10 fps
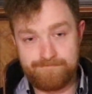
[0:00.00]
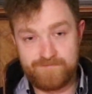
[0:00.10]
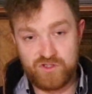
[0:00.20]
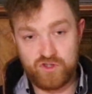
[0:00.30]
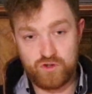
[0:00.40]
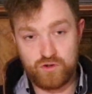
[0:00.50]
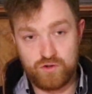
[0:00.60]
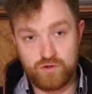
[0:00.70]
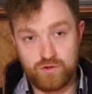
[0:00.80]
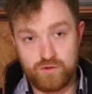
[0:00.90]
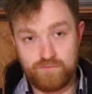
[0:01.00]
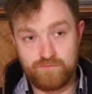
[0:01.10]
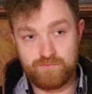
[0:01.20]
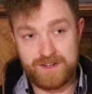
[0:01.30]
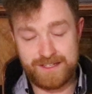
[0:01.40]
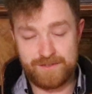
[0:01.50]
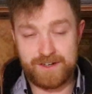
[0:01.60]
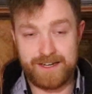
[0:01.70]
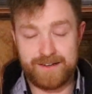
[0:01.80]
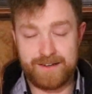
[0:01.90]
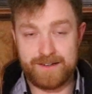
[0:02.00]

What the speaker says: So I says, right,